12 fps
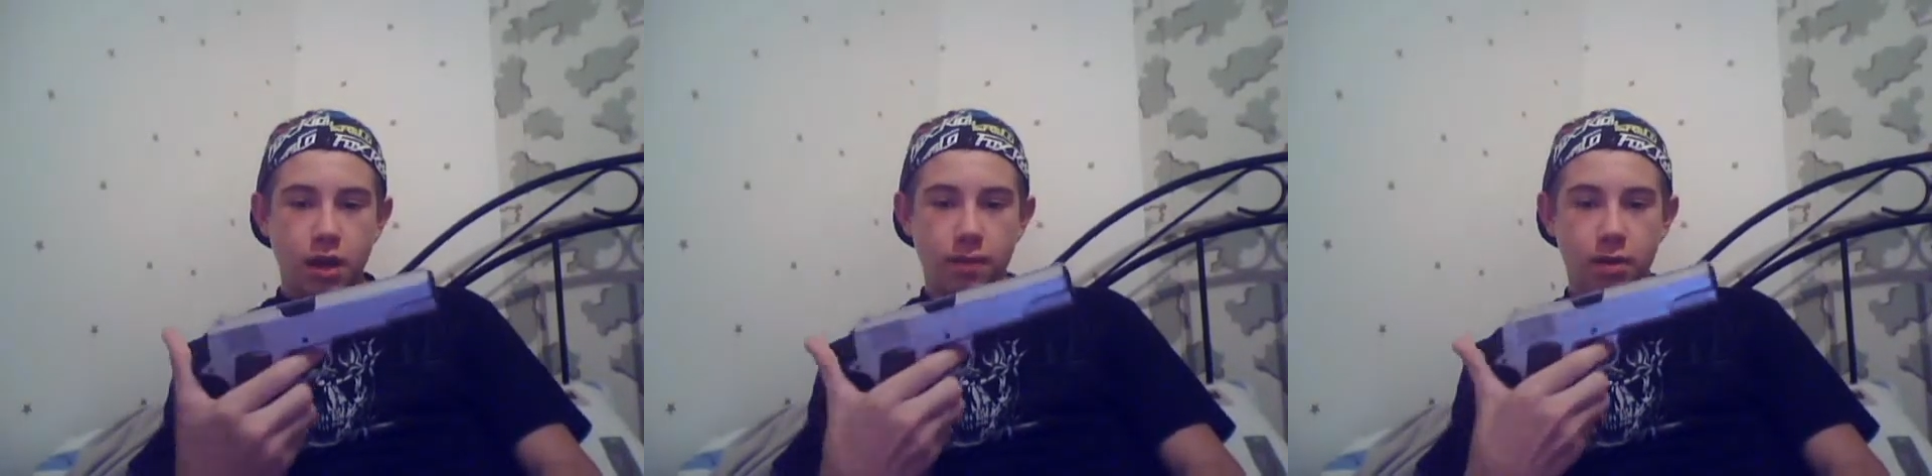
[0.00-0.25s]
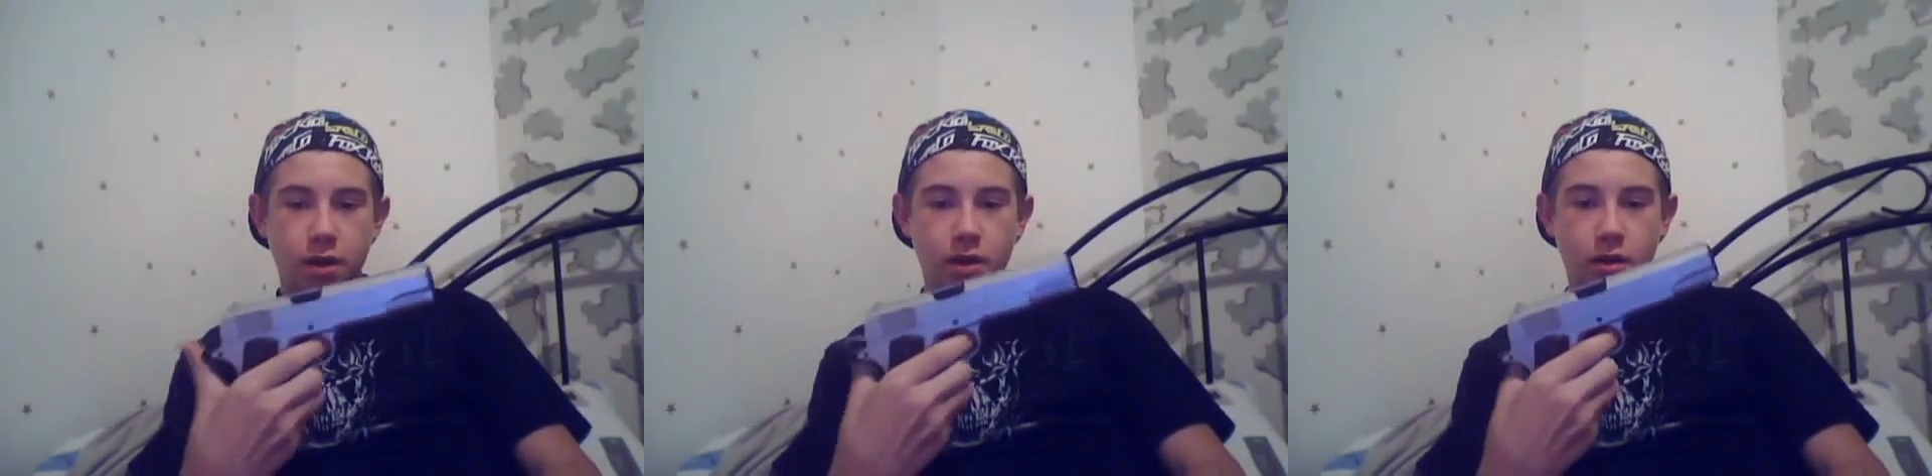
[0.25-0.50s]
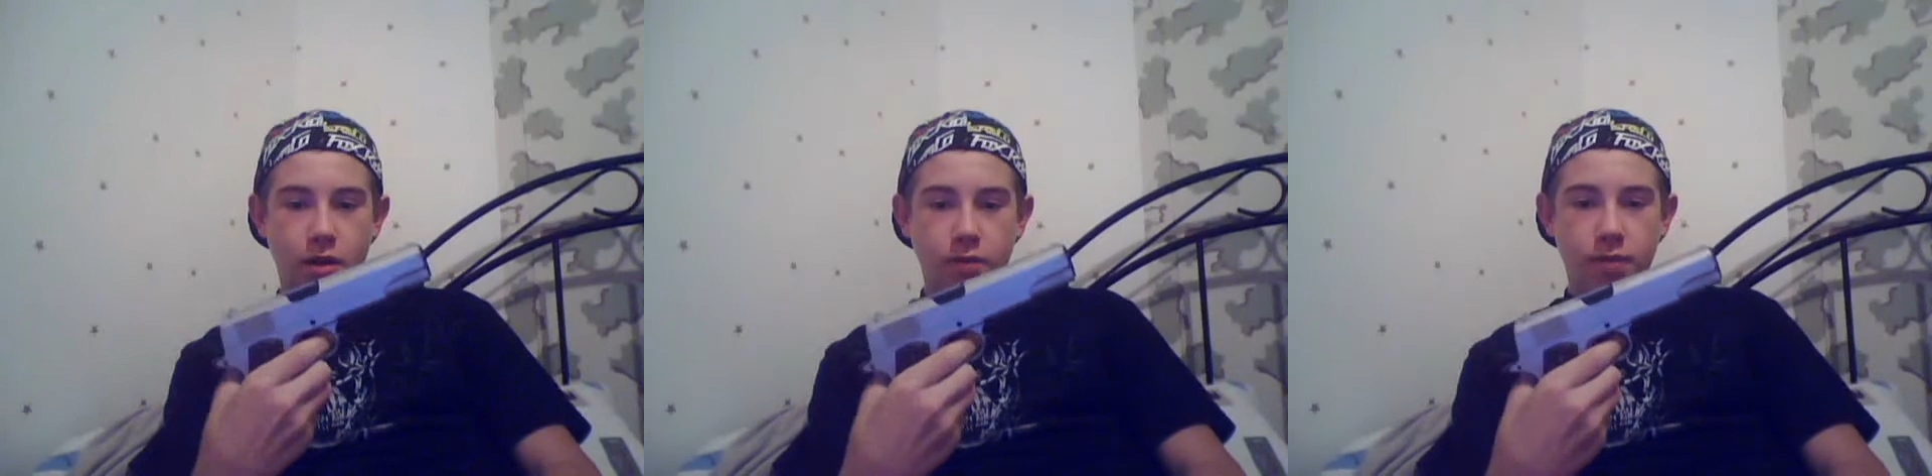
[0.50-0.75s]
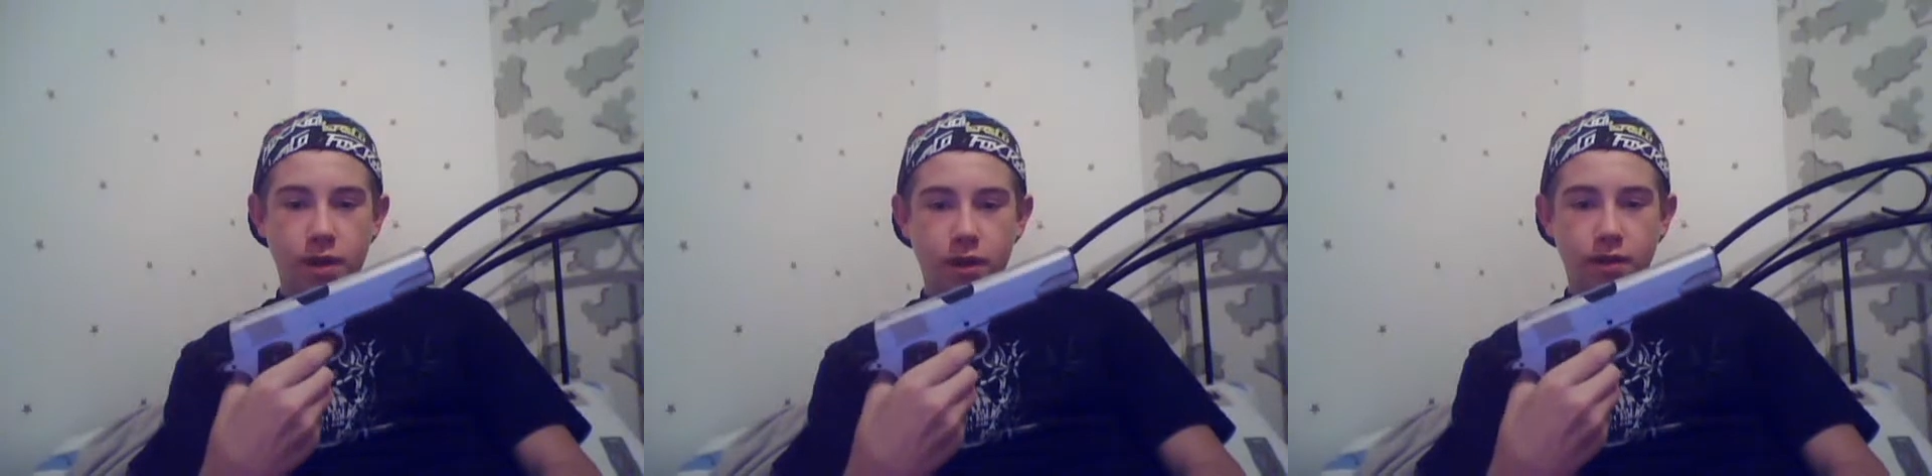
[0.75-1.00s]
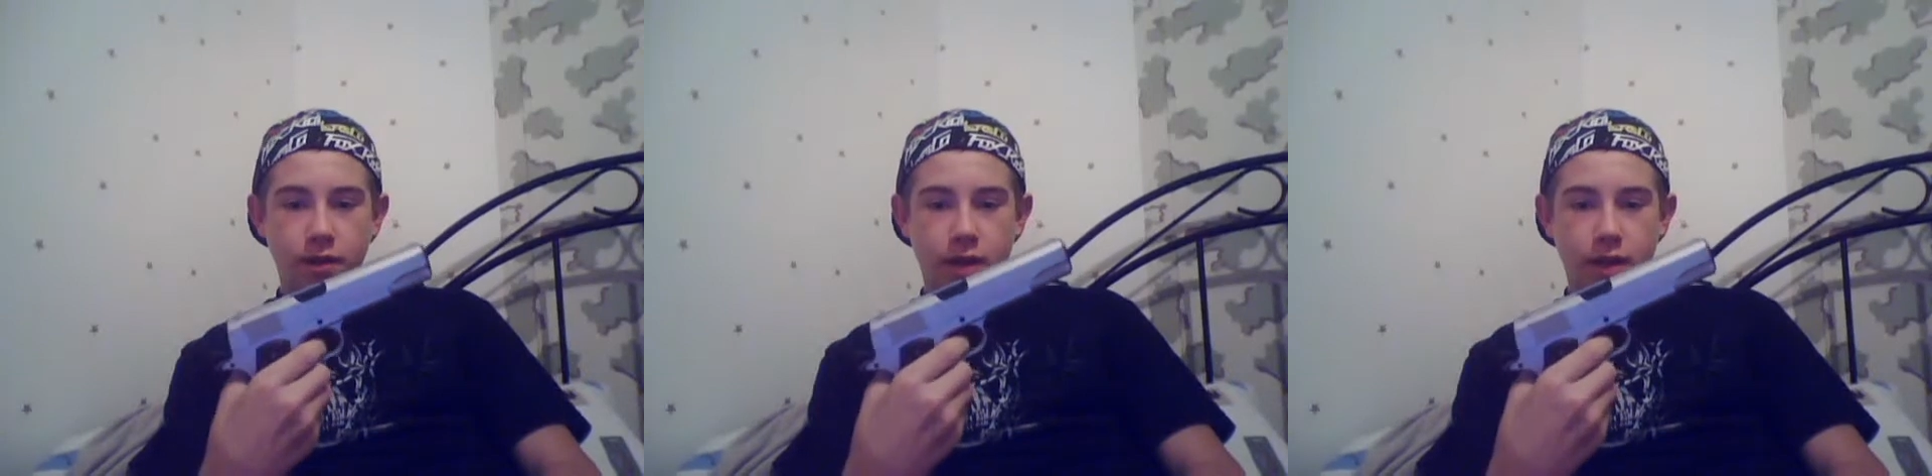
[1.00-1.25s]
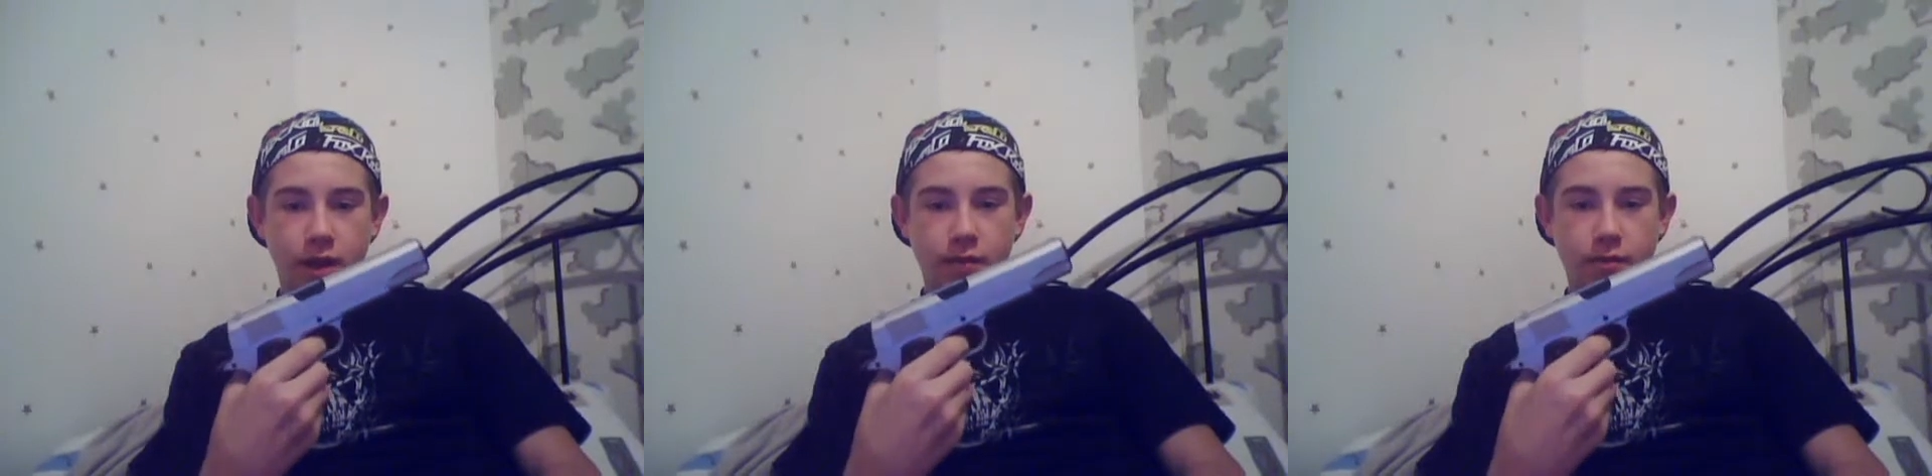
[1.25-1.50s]
Hammer can cock back like
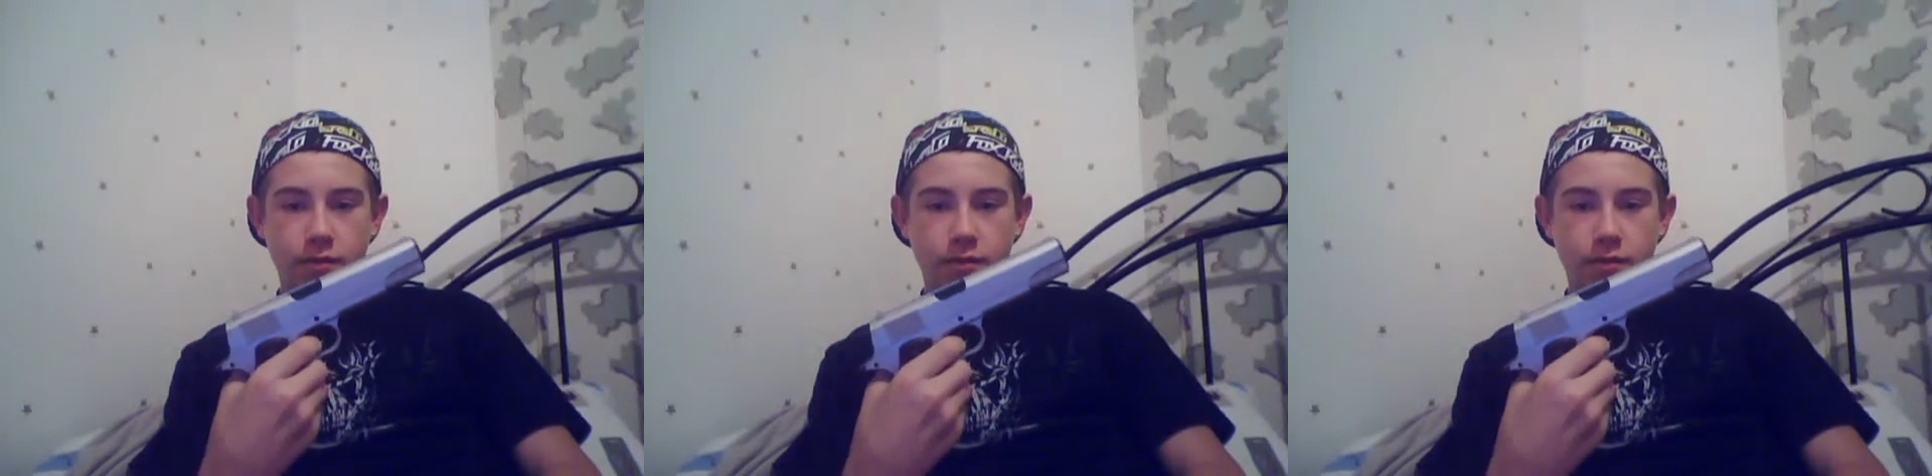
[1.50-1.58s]
that.